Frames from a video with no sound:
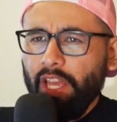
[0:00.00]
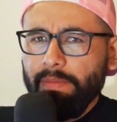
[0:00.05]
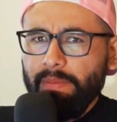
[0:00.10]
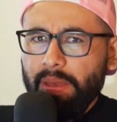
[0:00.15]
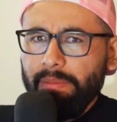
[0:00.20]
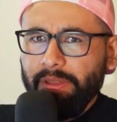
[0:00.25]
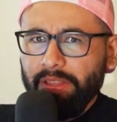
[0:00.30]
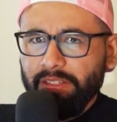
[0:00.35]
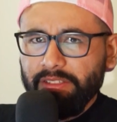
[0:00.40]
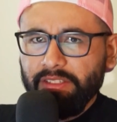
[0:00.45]
okay
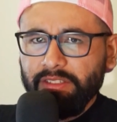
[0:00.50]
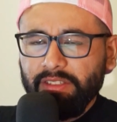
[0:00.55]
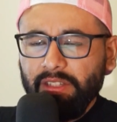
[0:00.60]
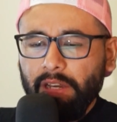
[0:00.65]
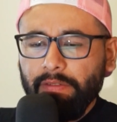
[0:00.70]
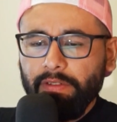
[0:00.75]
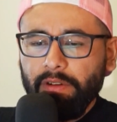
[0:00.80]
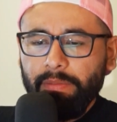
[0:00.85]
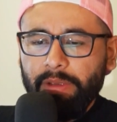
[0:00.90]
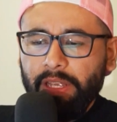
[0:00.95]
maybe this is
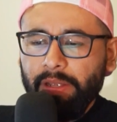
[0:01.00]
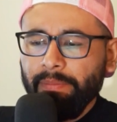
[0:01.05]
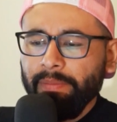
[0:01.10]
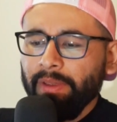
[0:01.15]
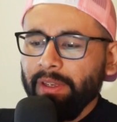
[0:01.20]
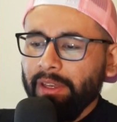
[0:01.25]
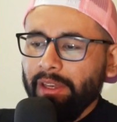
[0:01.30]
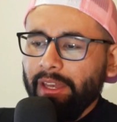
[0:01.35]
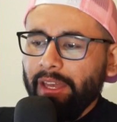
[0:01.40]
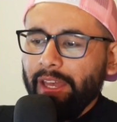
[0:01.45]
not for me
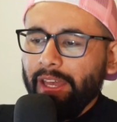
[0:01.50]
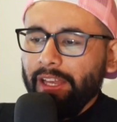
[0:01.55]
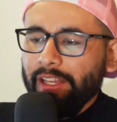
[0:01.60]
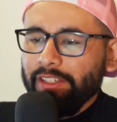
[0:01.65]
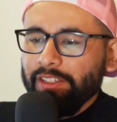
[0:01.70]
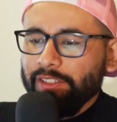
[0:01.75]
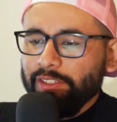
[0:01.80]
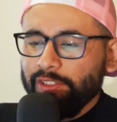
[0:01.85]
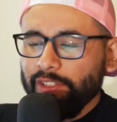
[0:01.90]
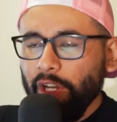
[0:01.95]

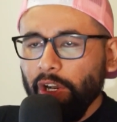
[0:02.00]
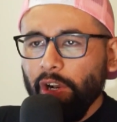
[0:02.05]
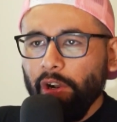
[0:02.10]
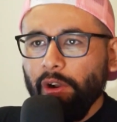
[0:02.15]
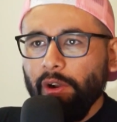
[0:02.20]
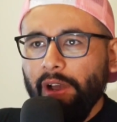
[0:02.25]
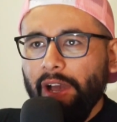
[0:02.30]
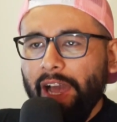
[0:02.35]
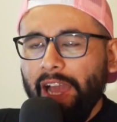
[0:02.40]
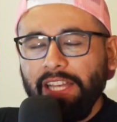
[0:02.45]

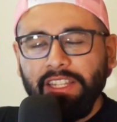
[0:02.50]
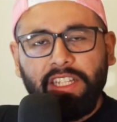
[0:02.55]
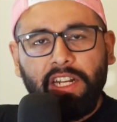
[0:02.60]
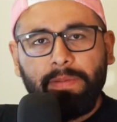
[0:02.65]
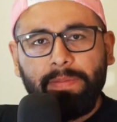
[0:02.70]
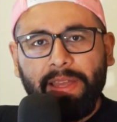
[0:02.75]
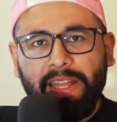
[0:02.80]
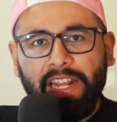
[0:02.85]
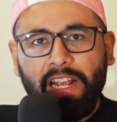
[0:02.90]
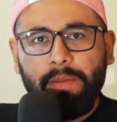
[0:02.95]
so I
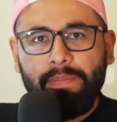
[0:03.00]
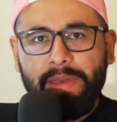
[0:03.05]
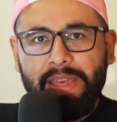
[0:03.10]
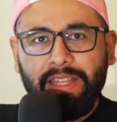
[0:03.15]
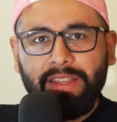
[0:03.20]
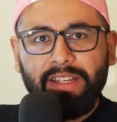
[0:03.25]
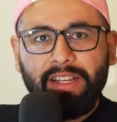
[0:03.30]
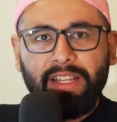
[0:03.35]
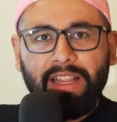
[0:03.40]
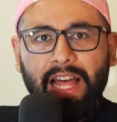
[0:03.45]
ended up getting a
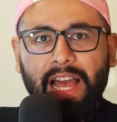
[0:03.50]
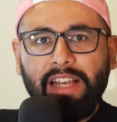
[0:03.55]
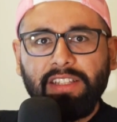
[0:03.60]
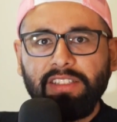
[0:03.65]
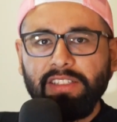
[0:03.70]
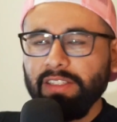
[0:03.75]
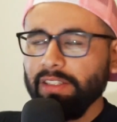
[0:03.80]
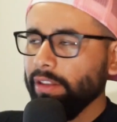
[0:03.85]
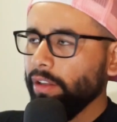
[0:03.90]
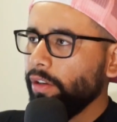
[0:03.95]
B in the
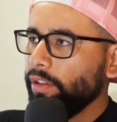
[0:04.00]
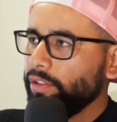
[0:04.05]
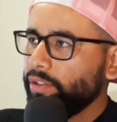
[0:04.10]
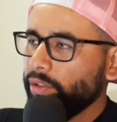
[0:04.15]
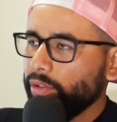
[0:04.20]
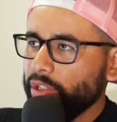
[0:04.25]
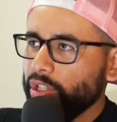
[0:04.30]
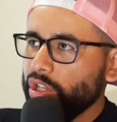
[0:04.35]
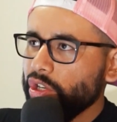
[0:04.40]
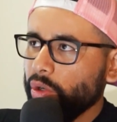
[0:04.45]
class long
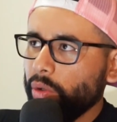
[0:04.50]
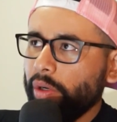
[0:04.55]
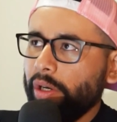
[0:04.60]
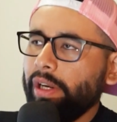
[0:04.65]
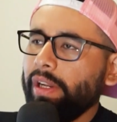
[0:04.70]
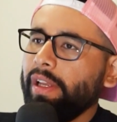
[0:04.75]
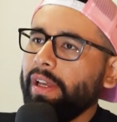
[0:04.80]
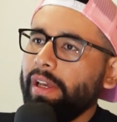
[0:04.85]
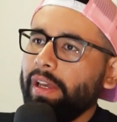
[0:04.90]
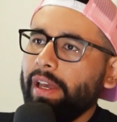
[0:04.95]
story
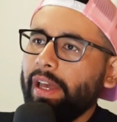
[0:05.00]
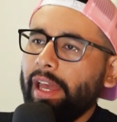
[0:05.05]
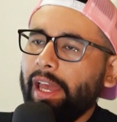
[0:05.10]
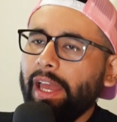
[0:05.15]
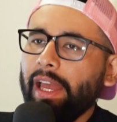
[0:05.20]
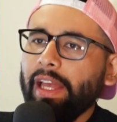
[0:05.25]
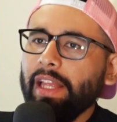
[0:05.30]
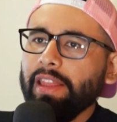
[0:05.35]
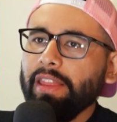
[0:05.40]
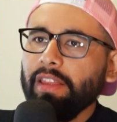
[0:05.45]
short
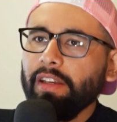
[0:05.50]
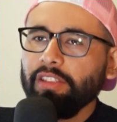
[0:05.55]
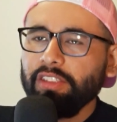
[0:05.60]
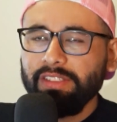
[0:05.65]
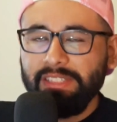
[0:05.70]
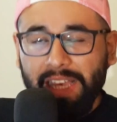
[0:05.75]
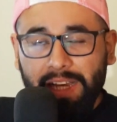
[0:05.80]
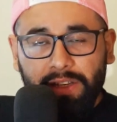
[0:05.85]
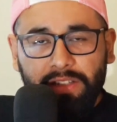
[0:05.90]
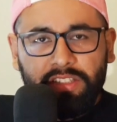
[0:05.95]
and the
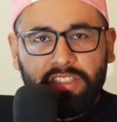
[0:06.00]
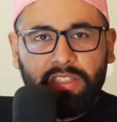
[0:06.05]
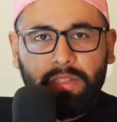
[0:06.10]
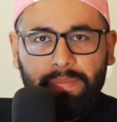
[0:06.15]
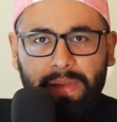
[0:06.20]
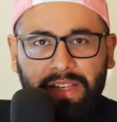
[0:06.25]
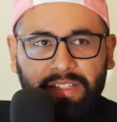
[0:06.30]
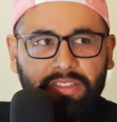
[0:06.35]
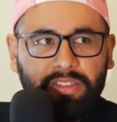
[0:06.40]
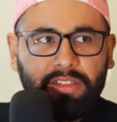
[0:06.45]
second
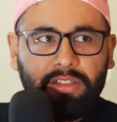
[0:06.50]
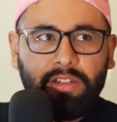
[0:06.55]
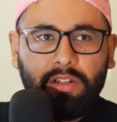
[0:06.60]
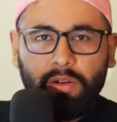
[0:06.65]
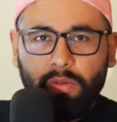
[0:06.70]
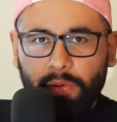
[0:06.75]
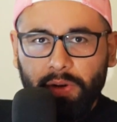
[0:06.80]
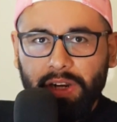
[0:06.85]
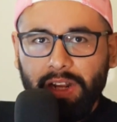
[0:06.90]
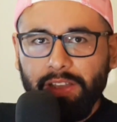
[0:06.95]

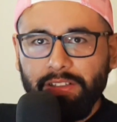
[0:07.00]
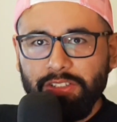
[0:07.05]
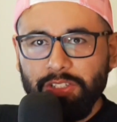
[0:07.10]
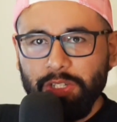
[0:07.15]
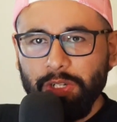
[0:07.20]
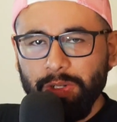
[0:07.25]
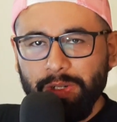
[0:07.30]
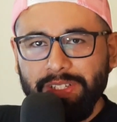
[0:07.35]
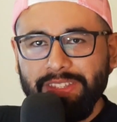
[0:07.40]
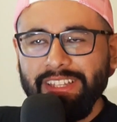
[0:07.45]
semester, when I
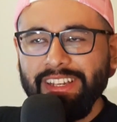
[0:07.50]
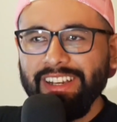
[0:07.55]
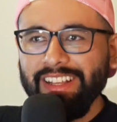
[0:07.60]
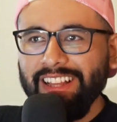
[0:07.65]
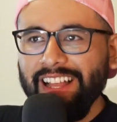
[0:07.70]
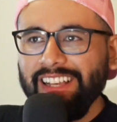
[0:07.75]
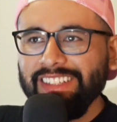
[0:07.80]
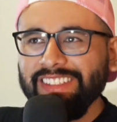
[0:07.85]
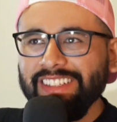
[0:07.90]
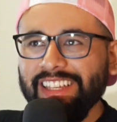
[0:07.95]
joined the
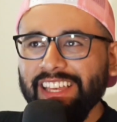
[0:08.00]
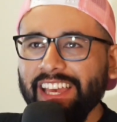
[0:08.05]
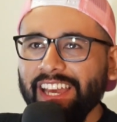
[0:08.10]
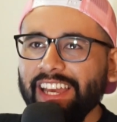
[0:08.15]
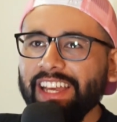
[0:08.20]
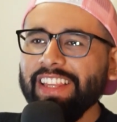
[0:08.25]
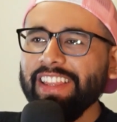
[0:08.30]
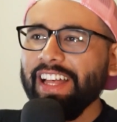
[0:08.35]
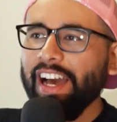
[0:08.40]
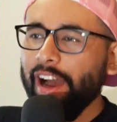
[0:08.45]
class
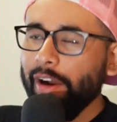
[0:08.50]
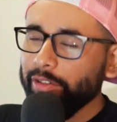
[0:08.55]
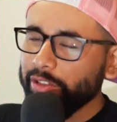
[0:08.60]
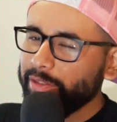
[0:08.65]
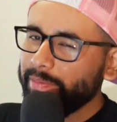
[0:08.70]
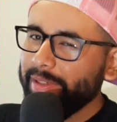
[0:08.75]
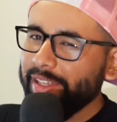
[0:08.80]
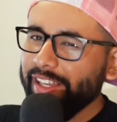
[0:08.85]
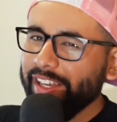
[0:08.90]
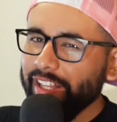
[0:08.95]
again, I
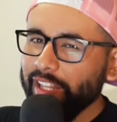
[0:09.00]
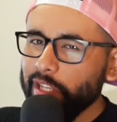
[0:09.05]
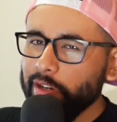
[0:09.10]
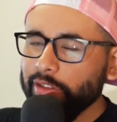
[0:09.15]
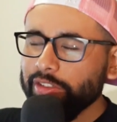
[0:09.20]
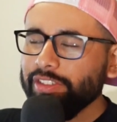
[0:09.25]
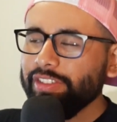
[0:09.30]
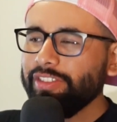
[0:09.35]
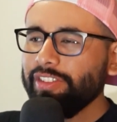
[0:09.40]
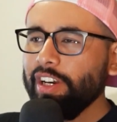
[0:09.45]
was being a
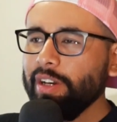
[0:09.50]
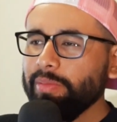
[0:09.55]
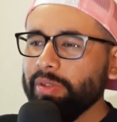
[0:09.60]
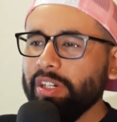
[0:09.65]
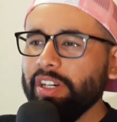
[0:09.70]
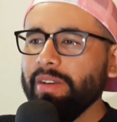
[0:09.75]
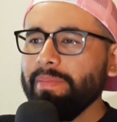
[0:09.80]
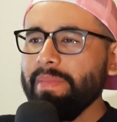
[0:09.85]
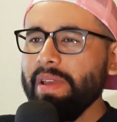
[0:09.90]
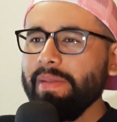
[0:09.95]
little
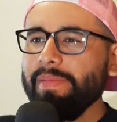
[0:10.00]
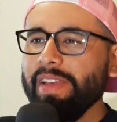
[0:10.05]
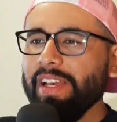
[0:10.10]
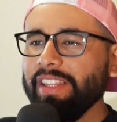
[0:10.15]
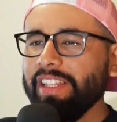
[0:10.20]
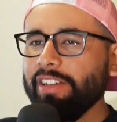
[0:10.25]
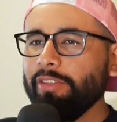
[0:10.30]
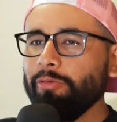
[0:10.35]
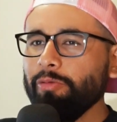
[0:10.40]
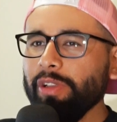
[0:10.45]
stubborn. Maybe
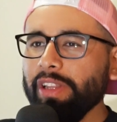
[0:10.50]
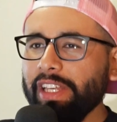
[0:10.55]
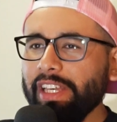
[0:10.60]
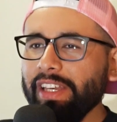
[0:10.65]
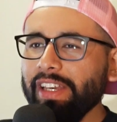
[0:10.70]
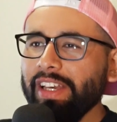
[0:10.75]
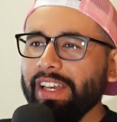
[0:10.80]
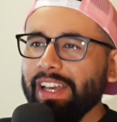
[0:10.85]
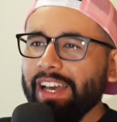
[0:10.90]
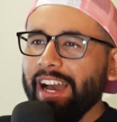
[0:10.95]
I didn't
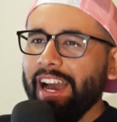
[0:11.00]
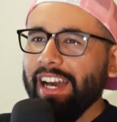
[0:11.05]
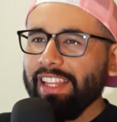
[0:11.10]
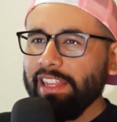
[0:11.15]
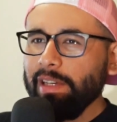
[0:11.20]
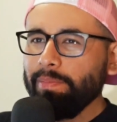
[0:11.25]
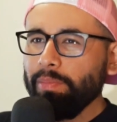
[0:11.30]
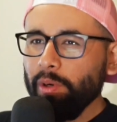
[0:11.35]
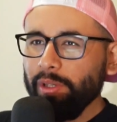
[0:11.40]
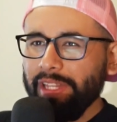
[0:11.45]
really,
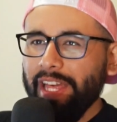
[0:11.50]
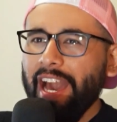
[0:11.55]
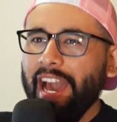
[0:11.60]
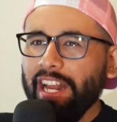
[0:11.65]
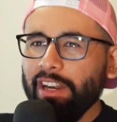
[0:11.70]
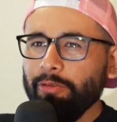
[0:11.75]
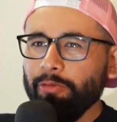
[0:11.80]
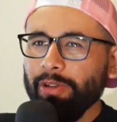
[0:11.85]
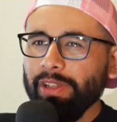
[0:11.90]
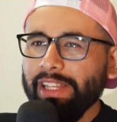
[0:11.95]
at that point, I
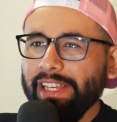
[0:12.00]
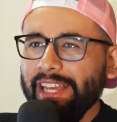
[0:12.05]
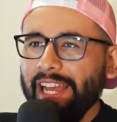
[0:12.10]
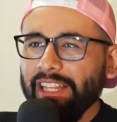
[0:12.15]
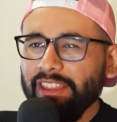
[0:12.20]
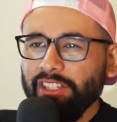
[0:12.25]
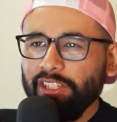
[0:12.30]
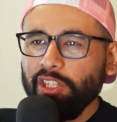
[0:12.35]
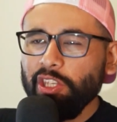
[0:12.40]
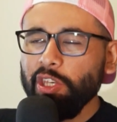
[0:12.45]
hadn't really
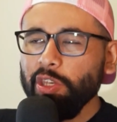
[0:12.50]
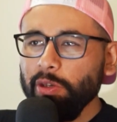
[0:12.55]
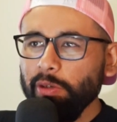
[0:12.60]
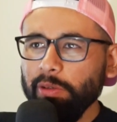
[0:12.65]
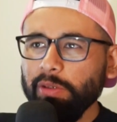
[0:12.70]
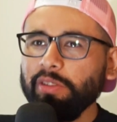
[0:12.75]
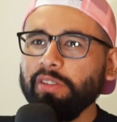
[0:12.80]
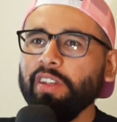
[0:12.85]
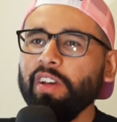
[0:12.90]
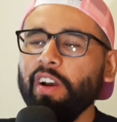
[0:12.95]
got the
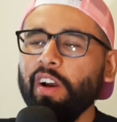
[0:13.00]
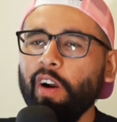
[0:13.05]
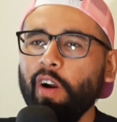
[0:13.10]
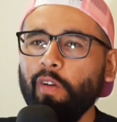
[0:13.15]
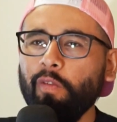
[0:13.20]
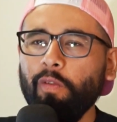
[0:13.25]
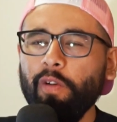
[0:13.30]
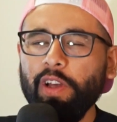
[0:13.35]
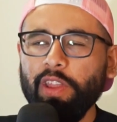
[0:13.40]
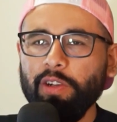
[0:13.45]
cues
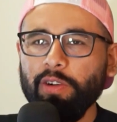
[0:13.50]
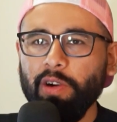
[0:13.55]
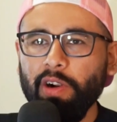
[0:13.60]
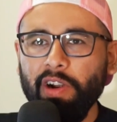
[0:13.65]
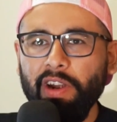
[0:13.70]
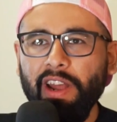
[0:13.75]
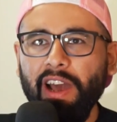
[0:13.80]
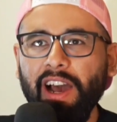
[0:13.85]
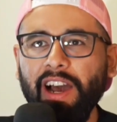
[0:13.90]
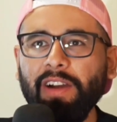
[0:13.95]
of whether
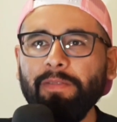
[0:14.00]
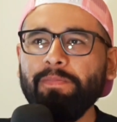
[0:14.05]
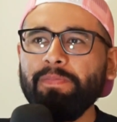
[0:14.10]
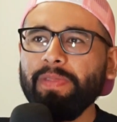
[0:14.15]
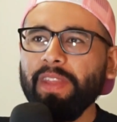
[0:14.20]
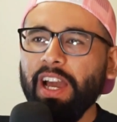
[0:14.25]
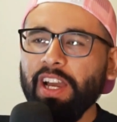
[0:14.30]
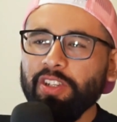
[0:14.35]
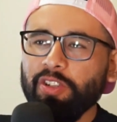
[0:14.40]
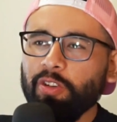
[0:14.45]
or
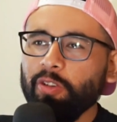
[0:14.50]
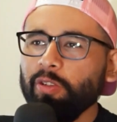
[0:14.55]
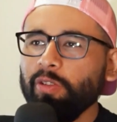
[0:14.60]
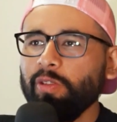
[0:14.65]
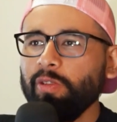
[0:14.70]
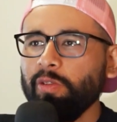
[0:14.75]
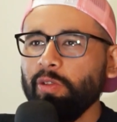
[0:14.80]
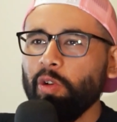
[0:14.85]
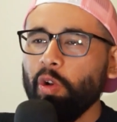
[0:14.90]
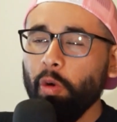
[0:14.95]
not I
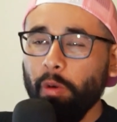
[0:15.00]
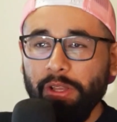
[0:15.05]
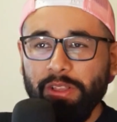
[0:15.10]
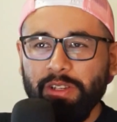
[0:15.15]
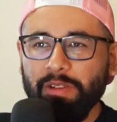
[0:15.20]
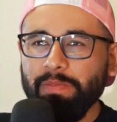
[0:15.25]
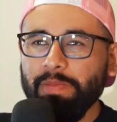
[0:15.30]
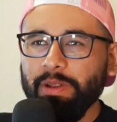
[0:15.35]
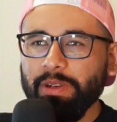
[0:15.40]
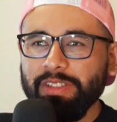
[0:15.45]
should
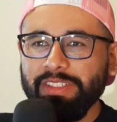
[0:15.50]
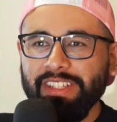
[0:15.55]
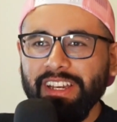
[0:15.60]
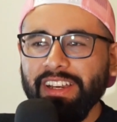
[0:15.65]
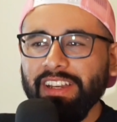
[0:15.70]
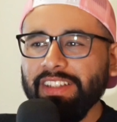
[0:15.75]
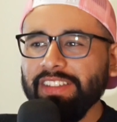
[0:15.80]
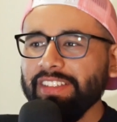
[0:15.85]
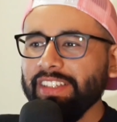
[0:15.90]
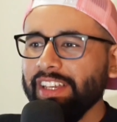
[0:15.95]
quit computer
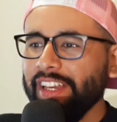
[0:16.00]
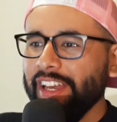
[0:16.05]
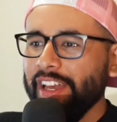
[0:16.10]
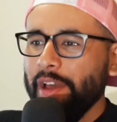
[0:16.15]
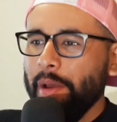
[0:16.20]
science.